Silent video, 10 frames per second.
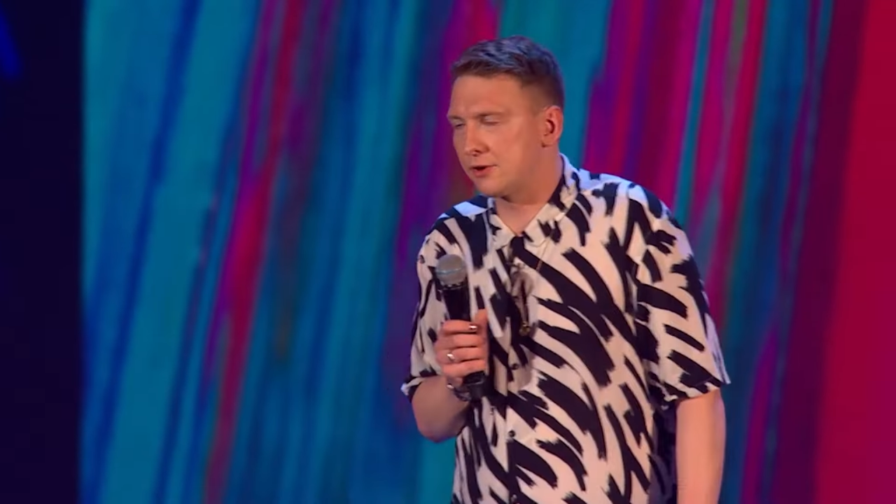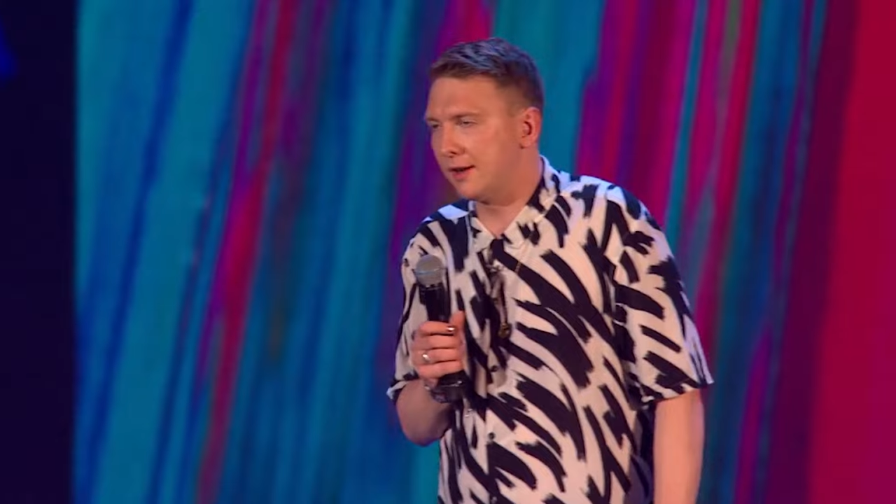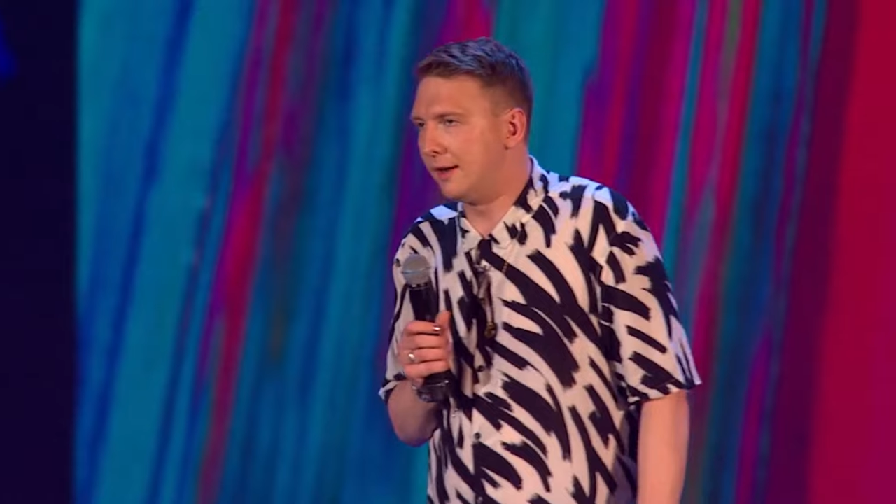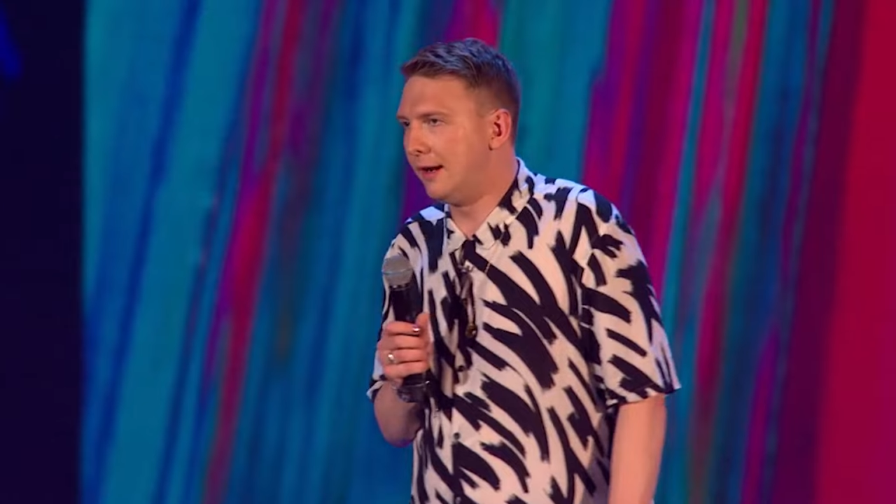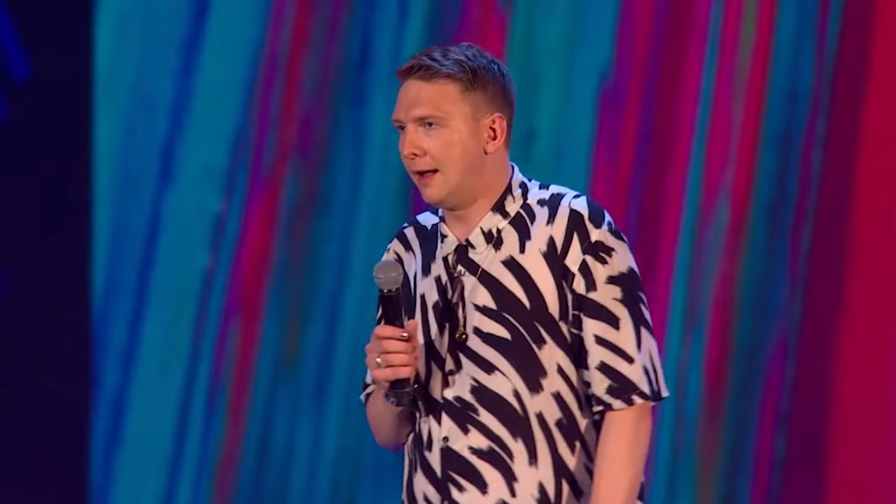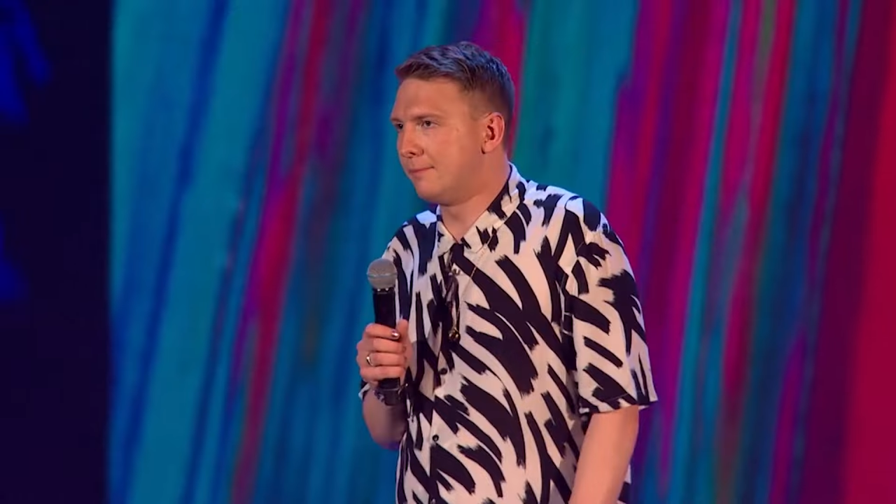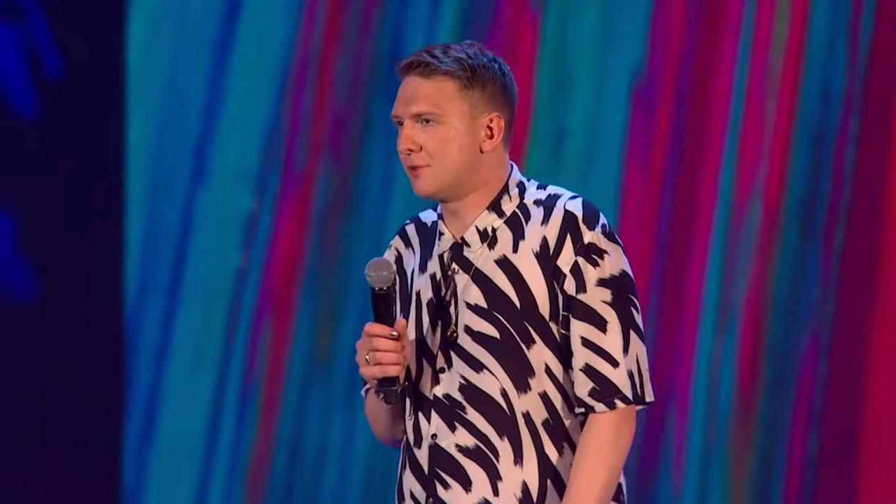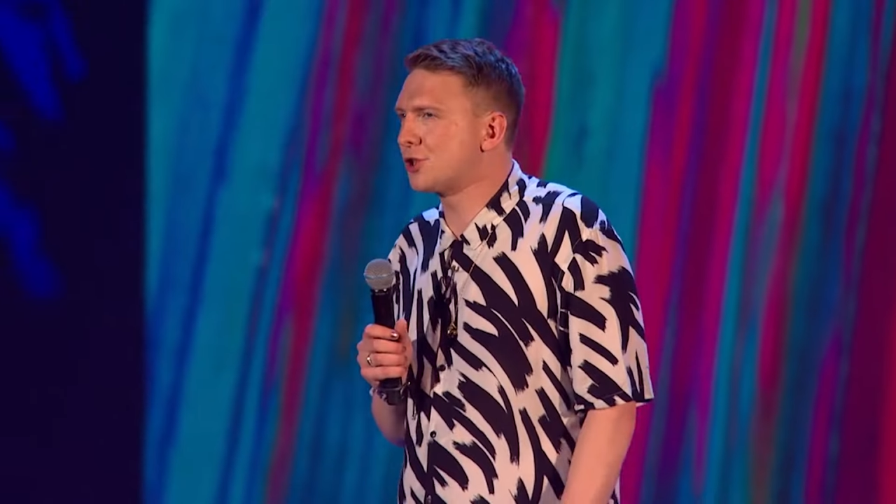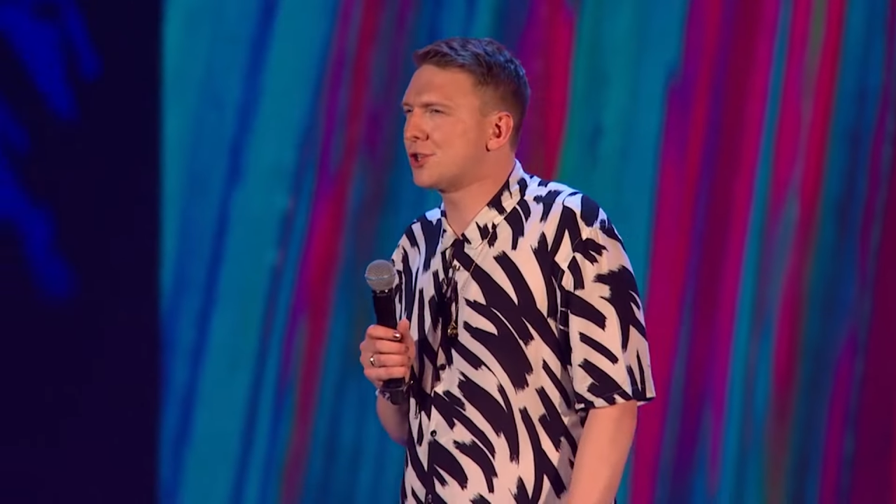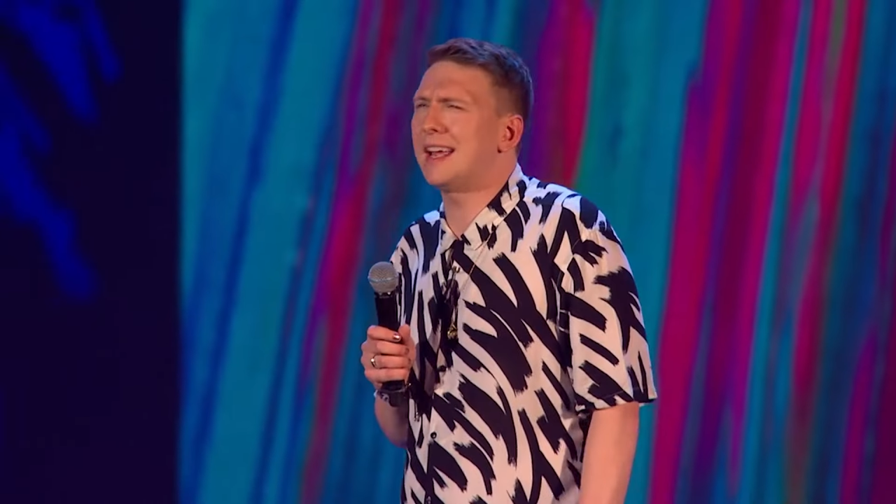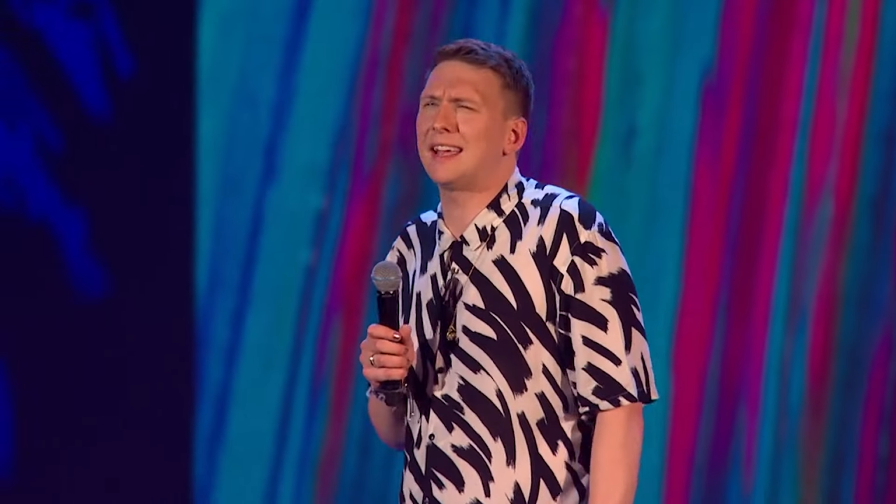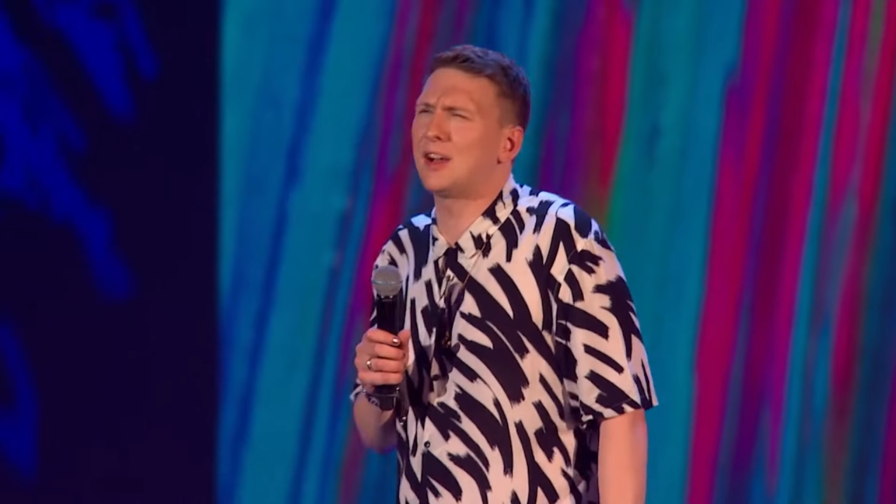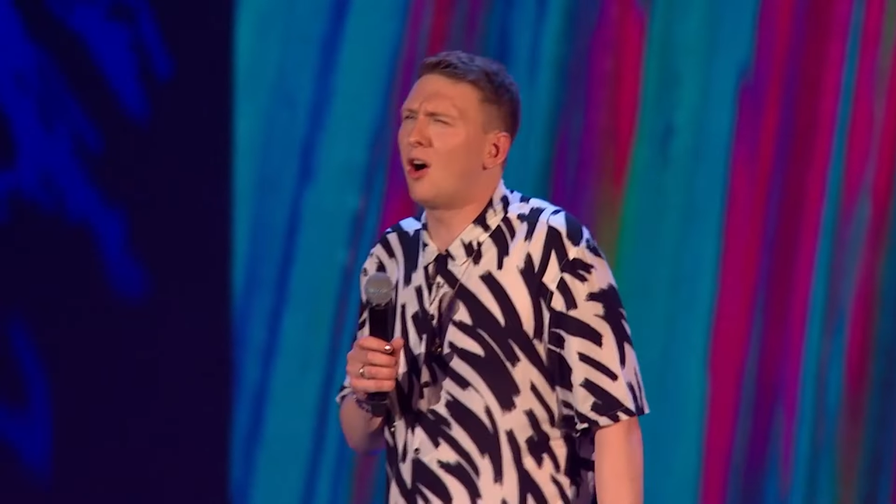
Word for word: trying to lump shit,